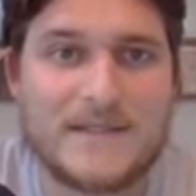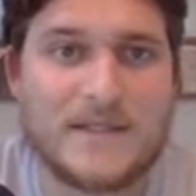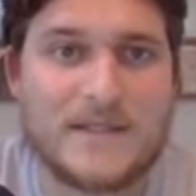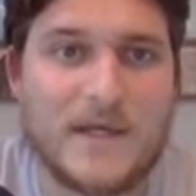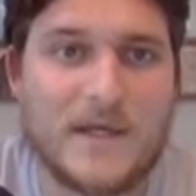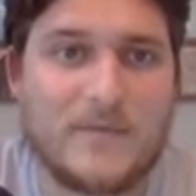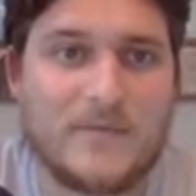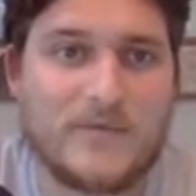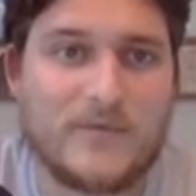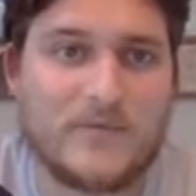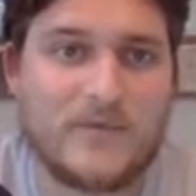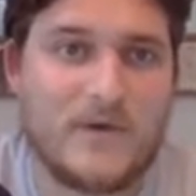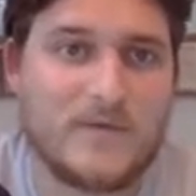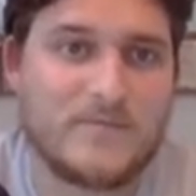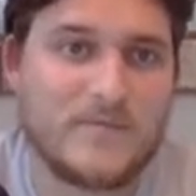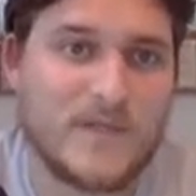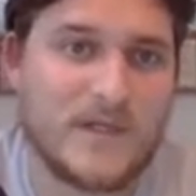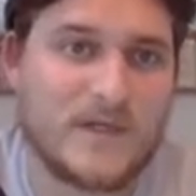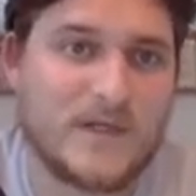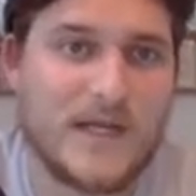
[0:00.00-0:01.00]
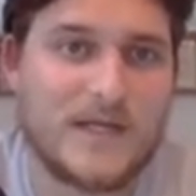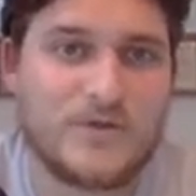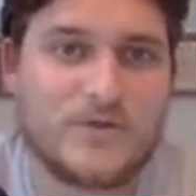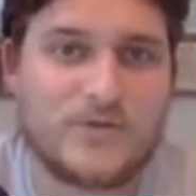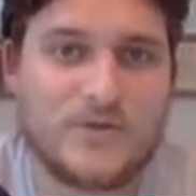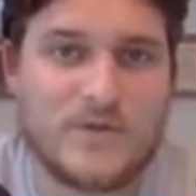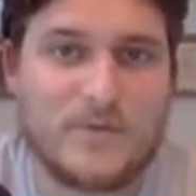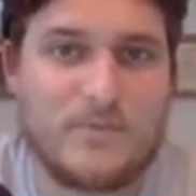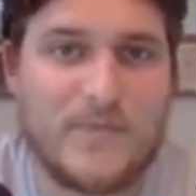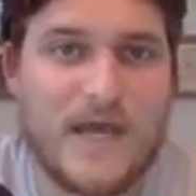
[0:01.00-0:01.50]
comes from, the
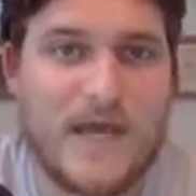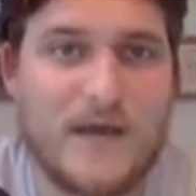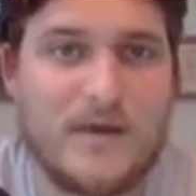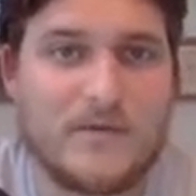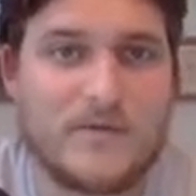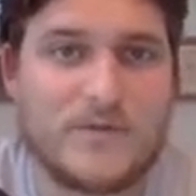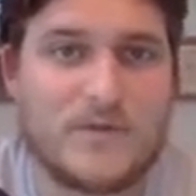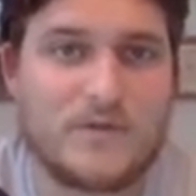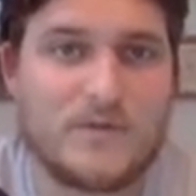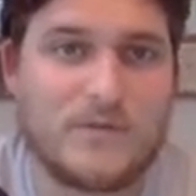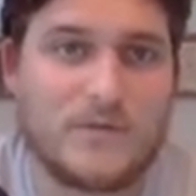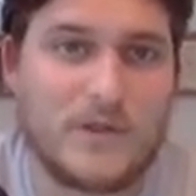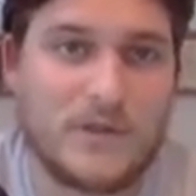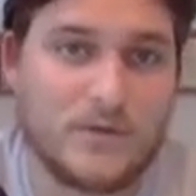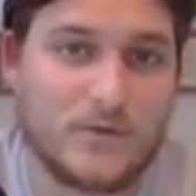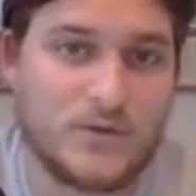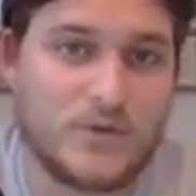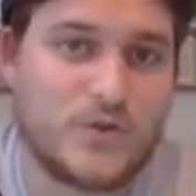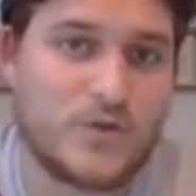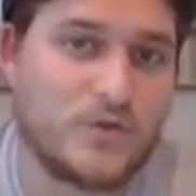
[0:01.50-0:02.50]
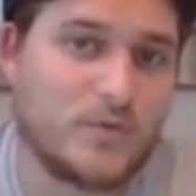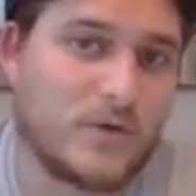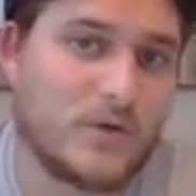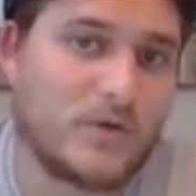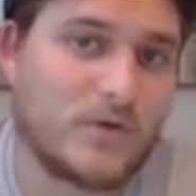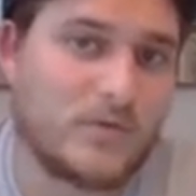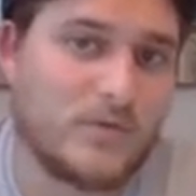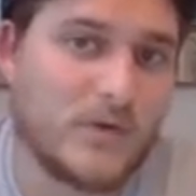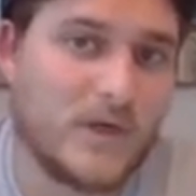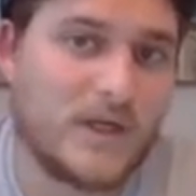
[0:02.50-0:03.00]
nitrogen bound to either 2 or
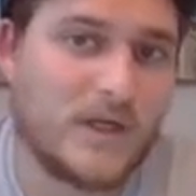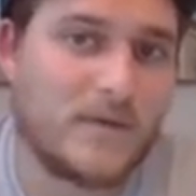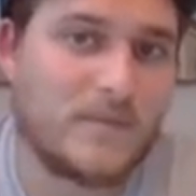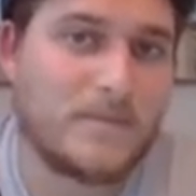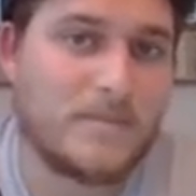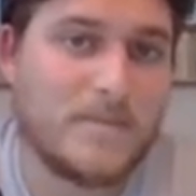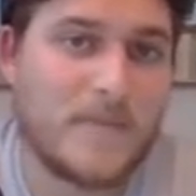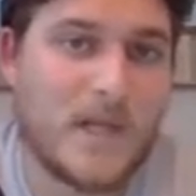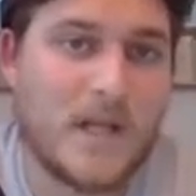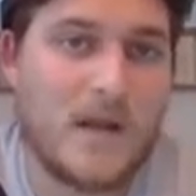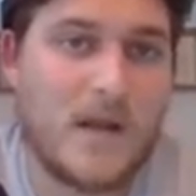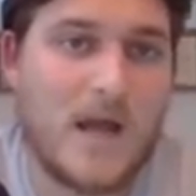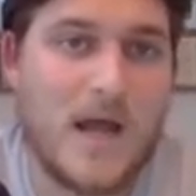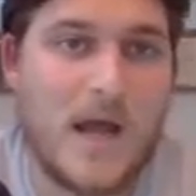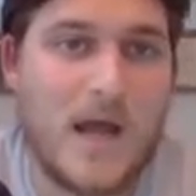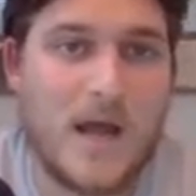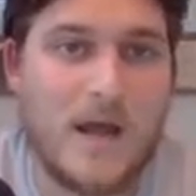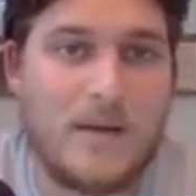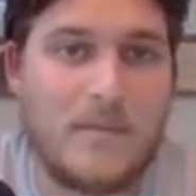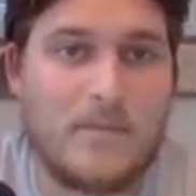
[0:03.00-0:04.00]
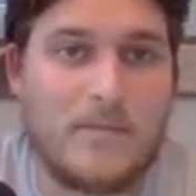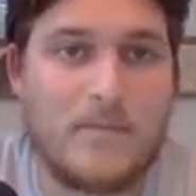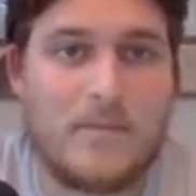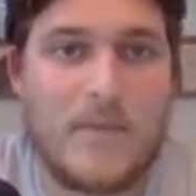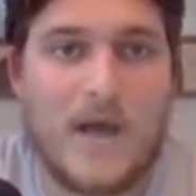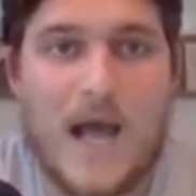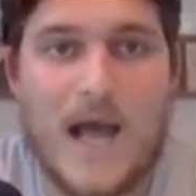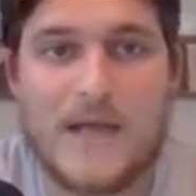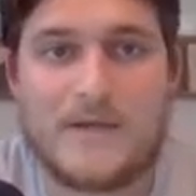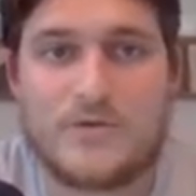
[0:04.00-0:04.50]
3
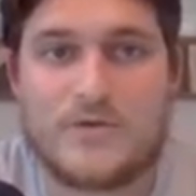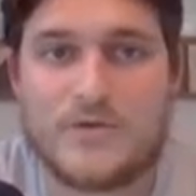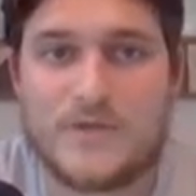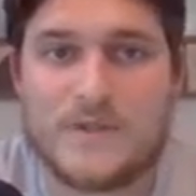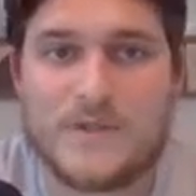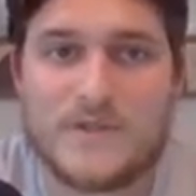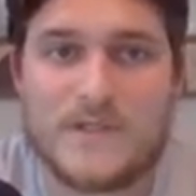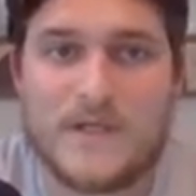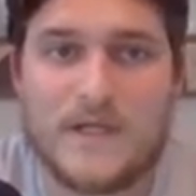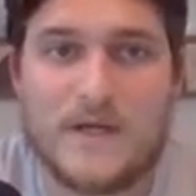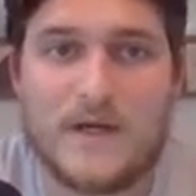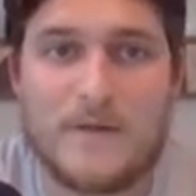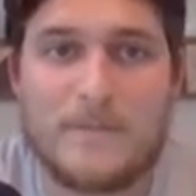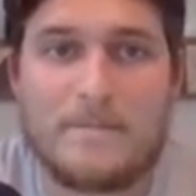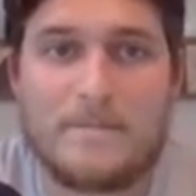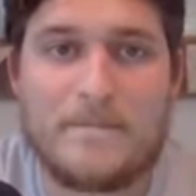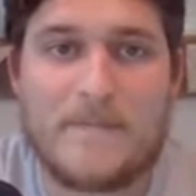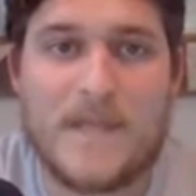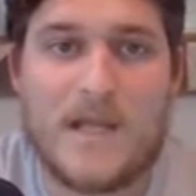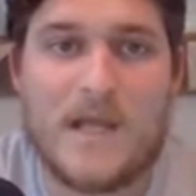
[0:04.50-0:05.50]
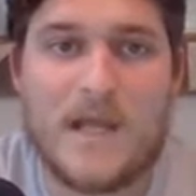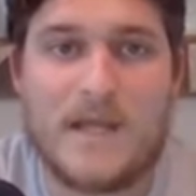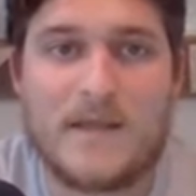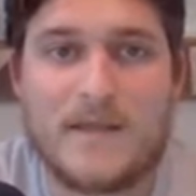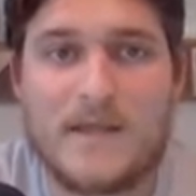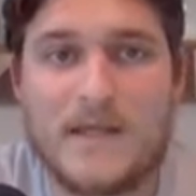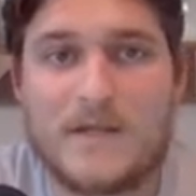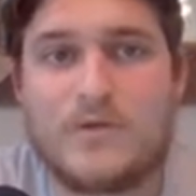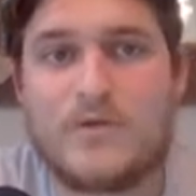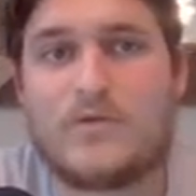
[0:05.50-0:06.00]
hydrogens here.
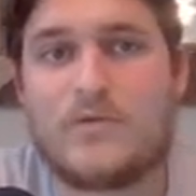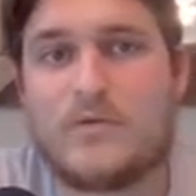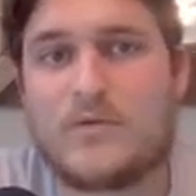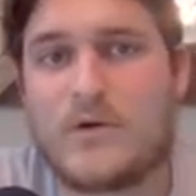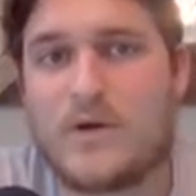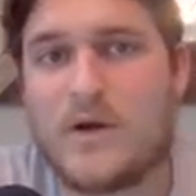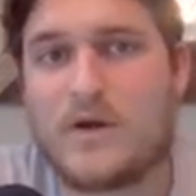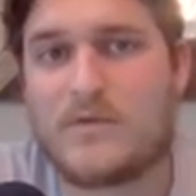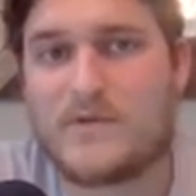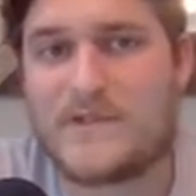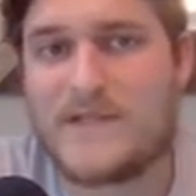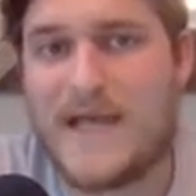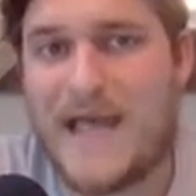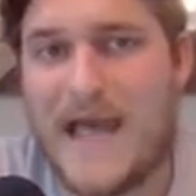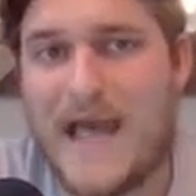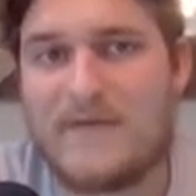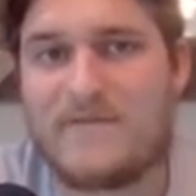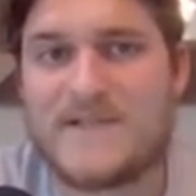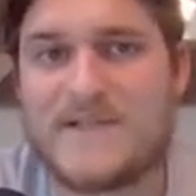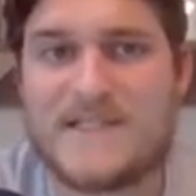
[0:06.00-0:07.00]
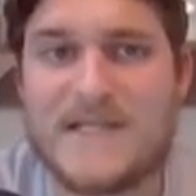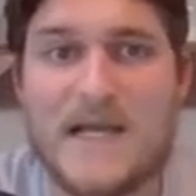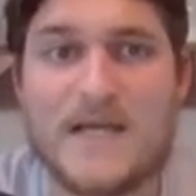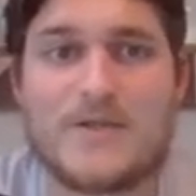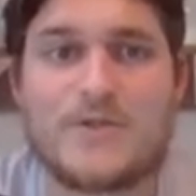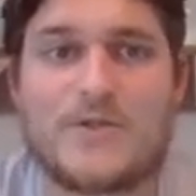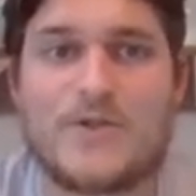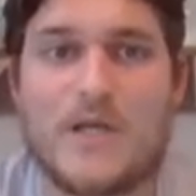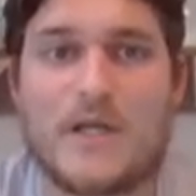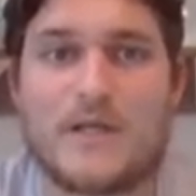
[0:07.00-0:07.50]
And then you're going to have a
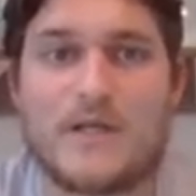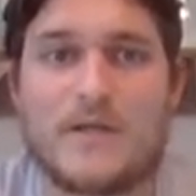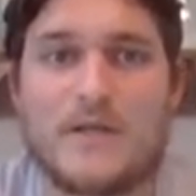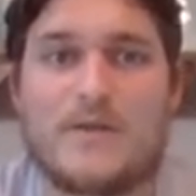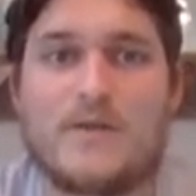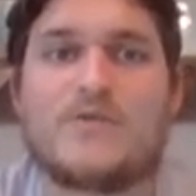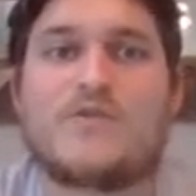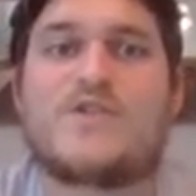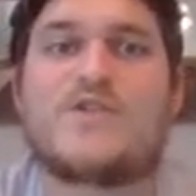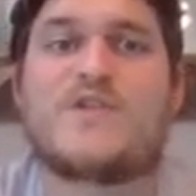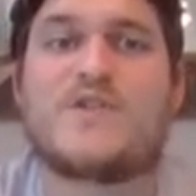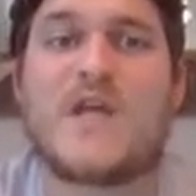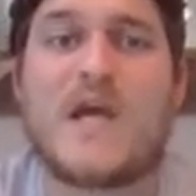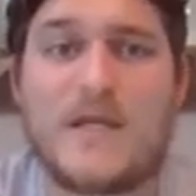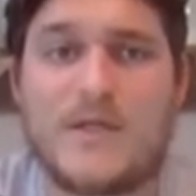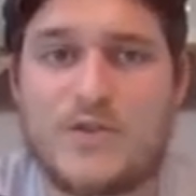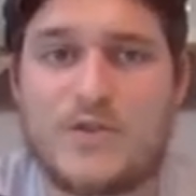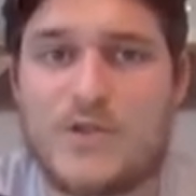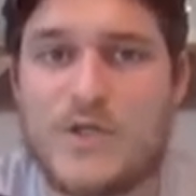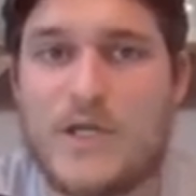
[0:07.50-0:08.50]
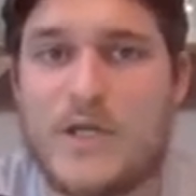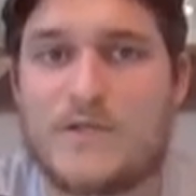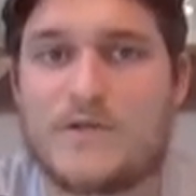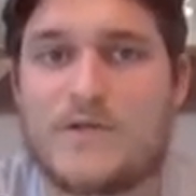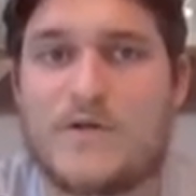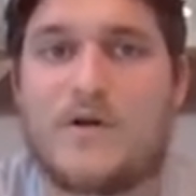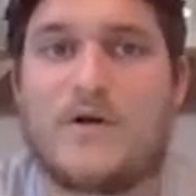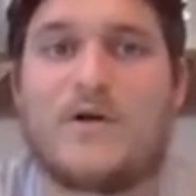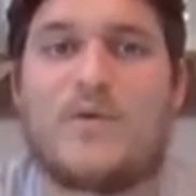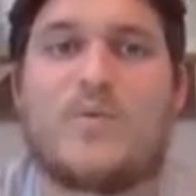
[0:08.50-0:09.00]
side chain. And those side
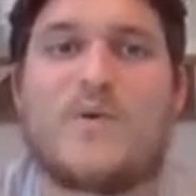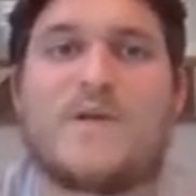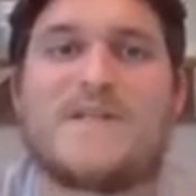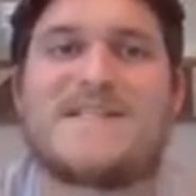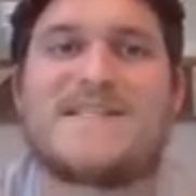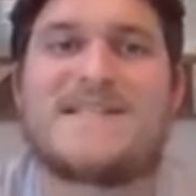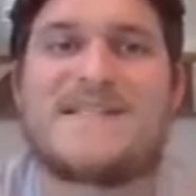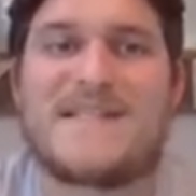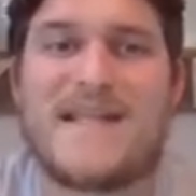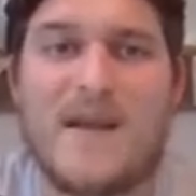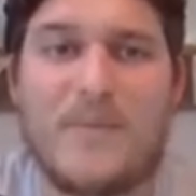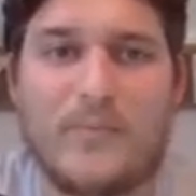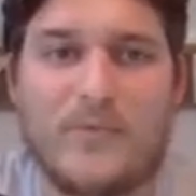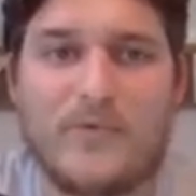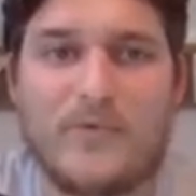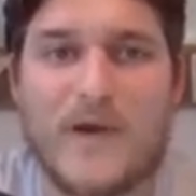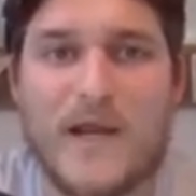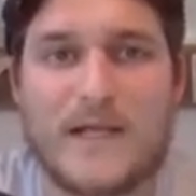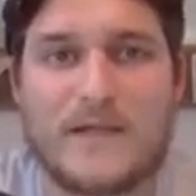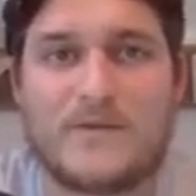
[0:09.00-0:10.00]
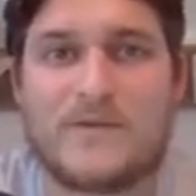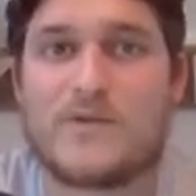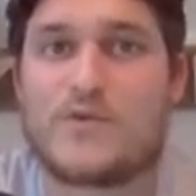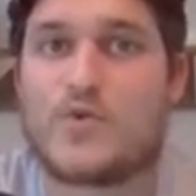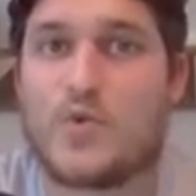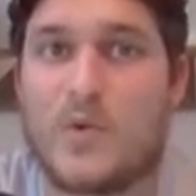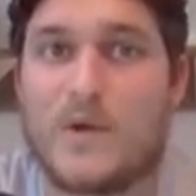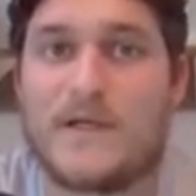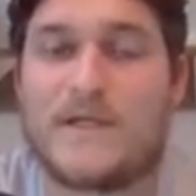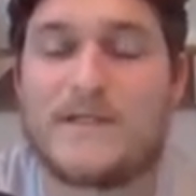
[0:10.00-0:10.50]
chains are what separate the
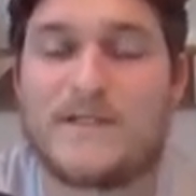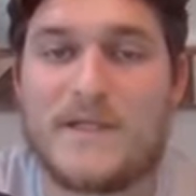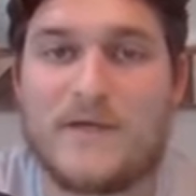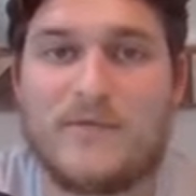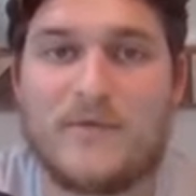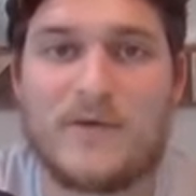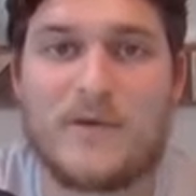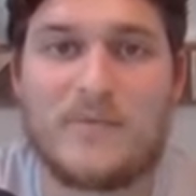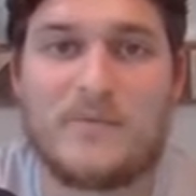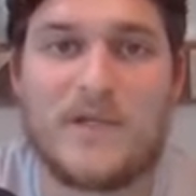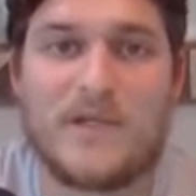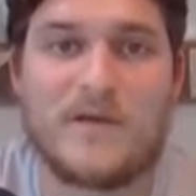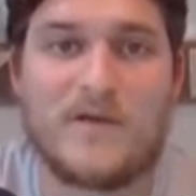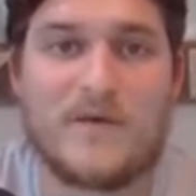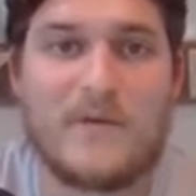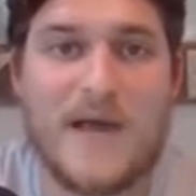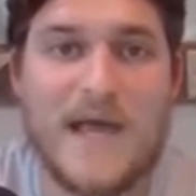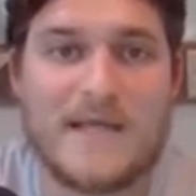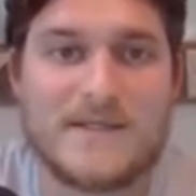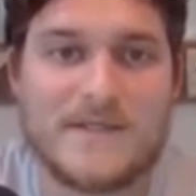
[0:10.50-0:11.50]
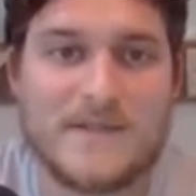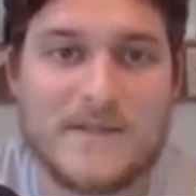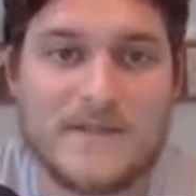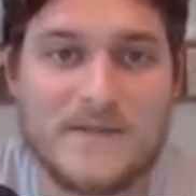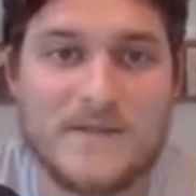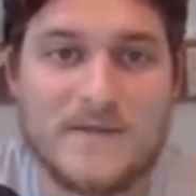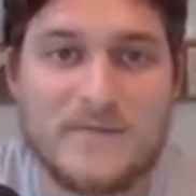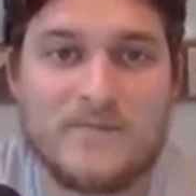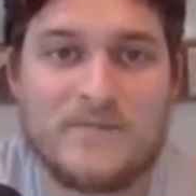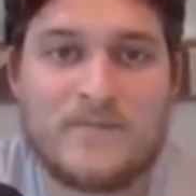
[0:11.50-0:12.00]
20 different amino
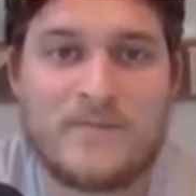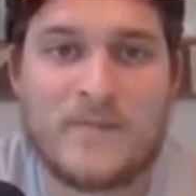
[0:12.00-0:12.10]
acids.